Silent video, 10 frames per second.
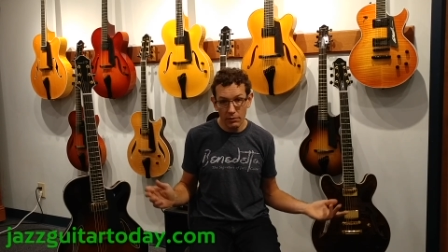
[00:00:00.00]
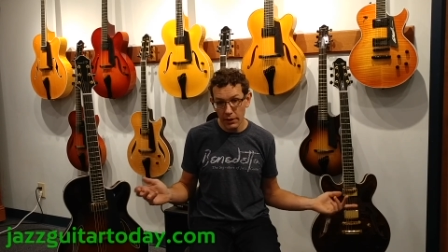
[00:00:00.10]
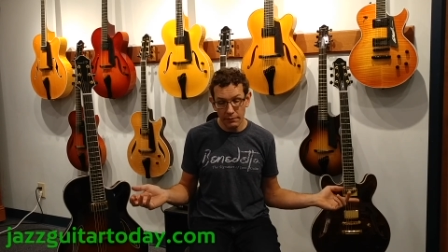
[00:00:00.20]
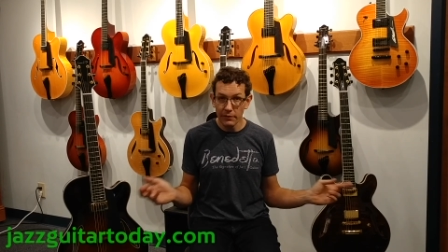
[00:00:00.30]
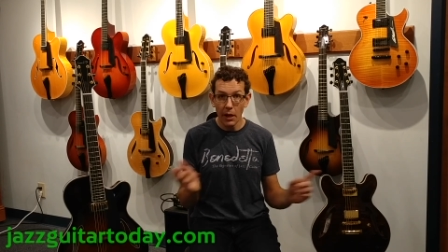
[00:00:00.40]

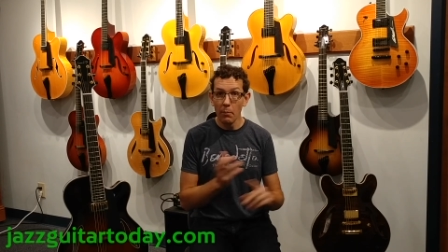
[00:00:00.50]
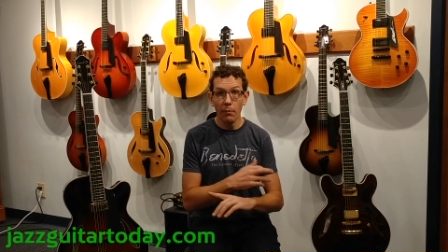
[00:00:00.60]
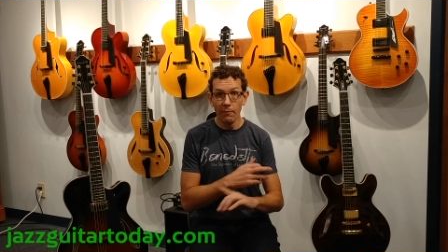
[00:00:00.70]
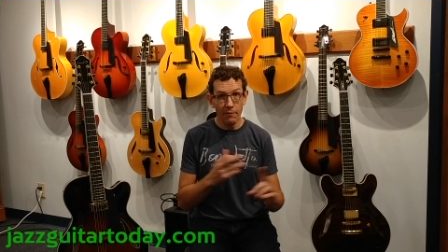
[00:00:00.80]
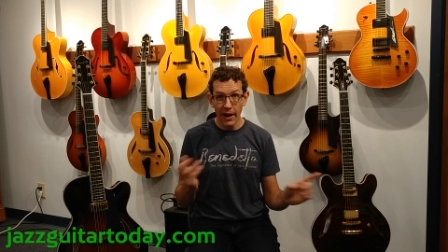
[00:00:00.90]
I've done
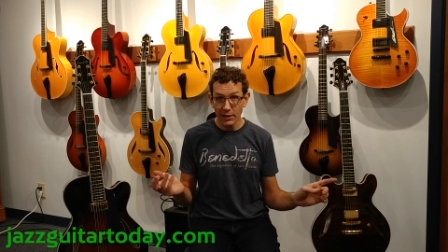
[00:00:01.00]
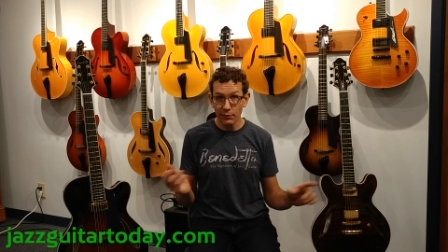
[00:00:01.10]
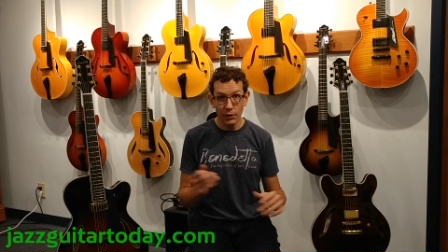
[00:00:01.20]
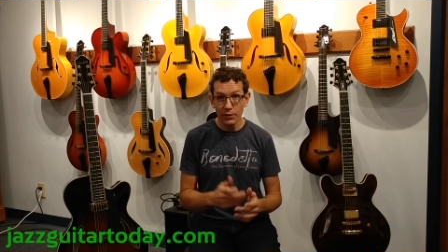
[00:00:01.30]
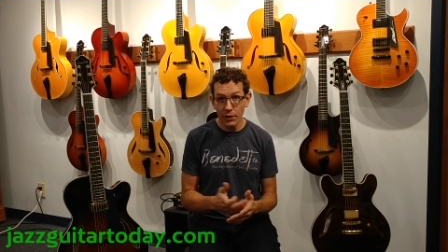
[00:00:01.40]
vice
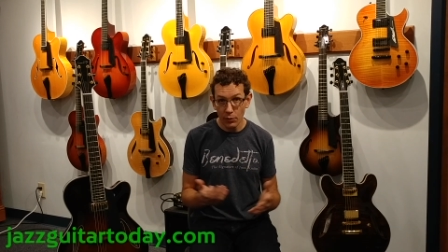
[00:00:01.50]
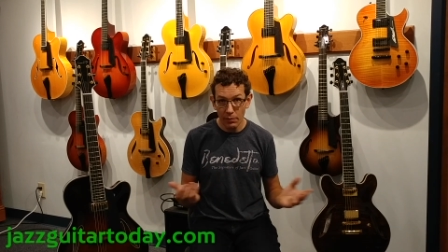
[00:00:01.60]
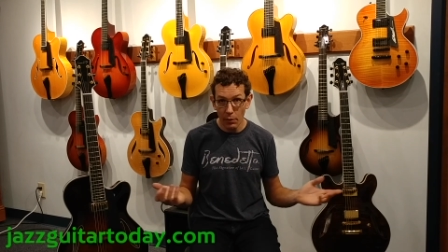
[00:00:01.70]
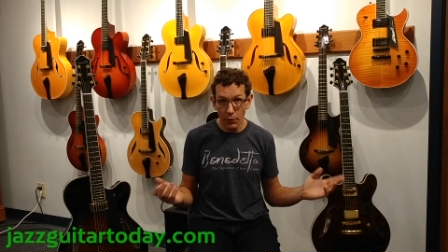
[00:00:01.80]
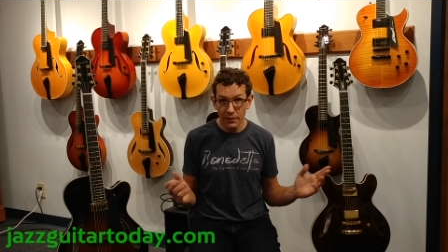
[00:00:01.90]
versa
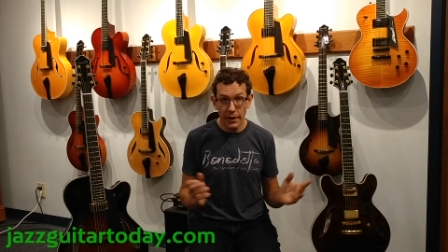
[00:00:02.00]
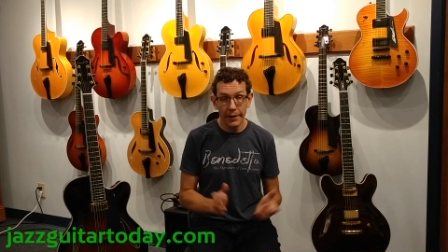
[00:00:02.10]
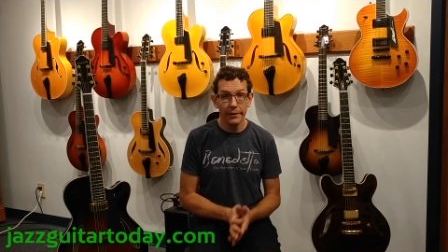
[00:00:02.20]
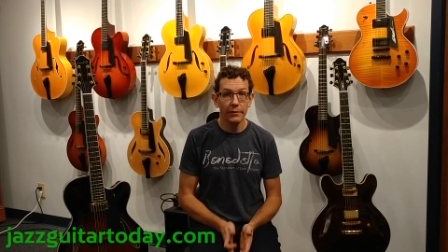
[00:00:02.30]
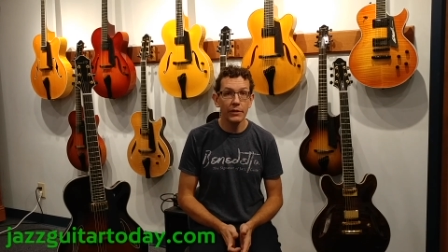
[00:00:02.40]
with both
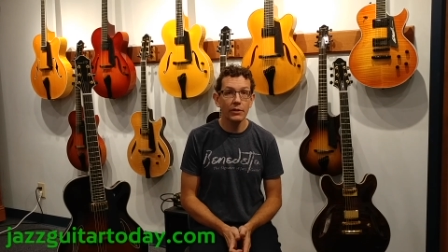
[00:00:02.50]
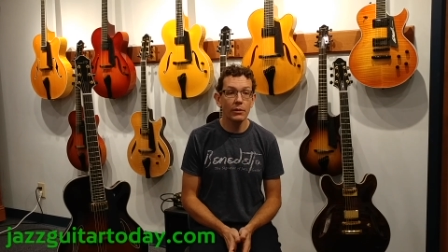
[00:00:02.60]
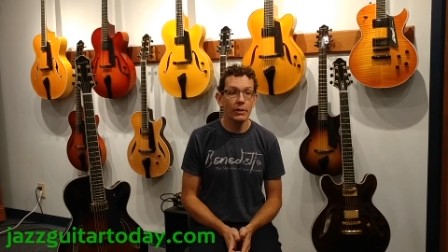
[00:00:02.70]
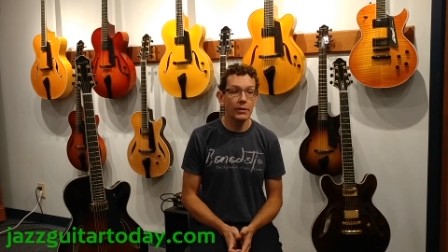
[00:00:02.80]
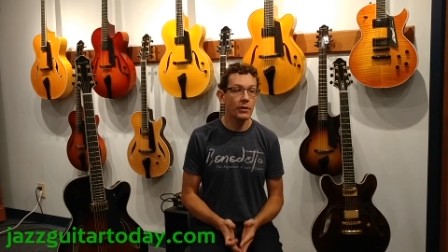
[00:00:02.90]
styles of
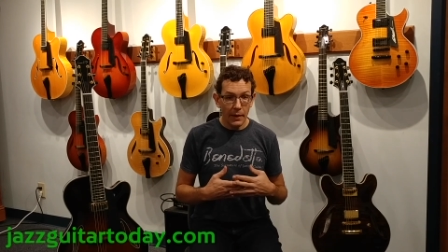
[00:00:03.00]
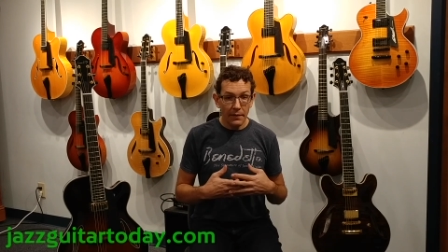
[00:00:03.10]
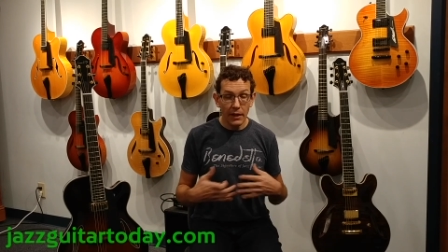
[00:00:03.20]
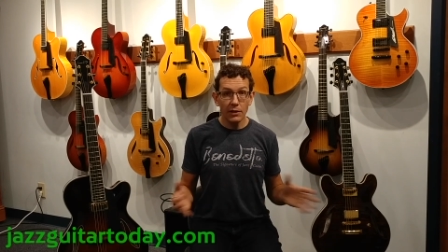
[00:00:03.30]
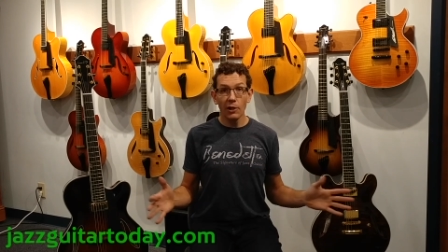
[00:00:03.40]
instruments.
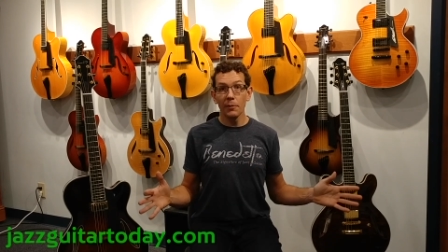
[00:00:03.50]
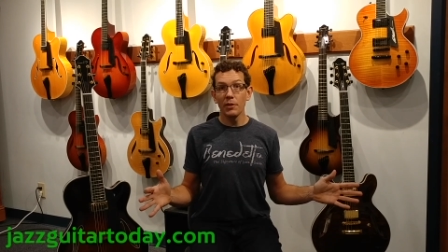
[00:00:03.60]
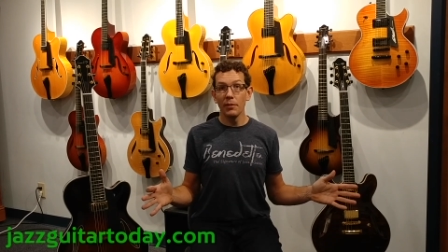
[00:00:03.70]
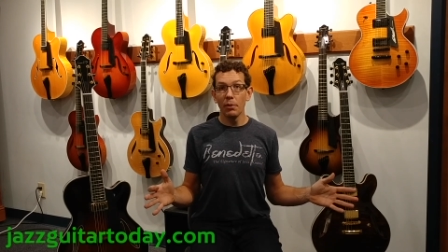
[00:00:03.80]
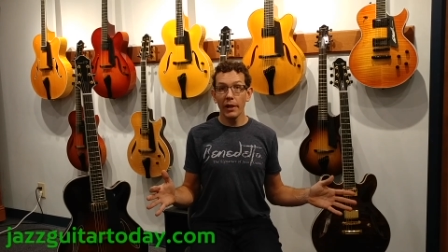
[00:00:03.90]
That's all up
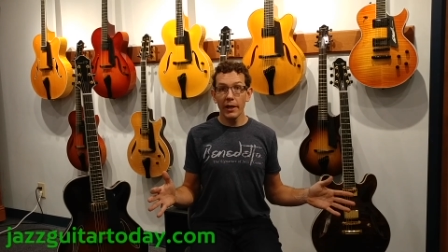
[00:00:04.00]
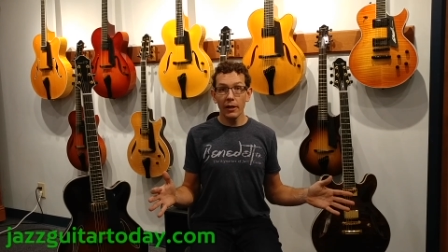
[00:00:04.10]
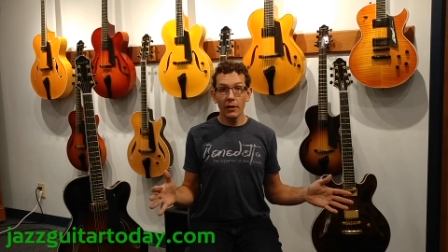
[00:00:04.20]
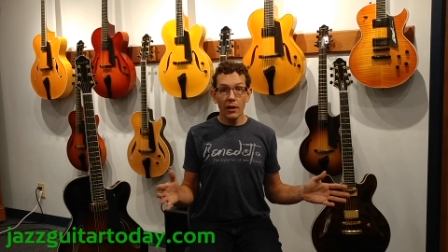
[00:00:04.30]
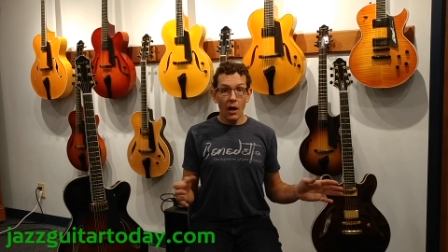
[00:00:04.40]
to the
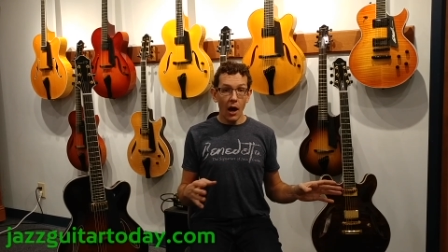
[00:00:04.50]
player.